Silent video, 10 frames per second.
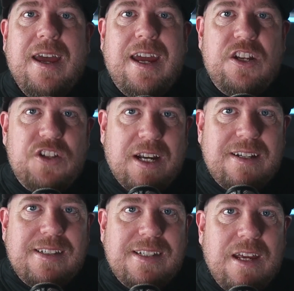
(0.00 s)
and check to
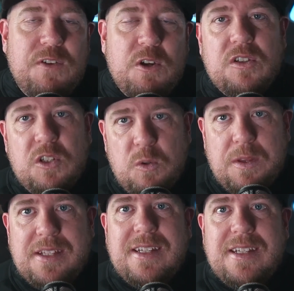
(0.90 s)
see if you can do
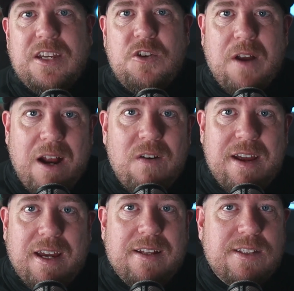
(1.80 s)
this in your
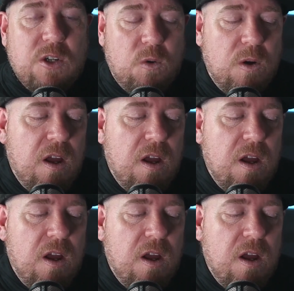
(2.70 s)
area. And so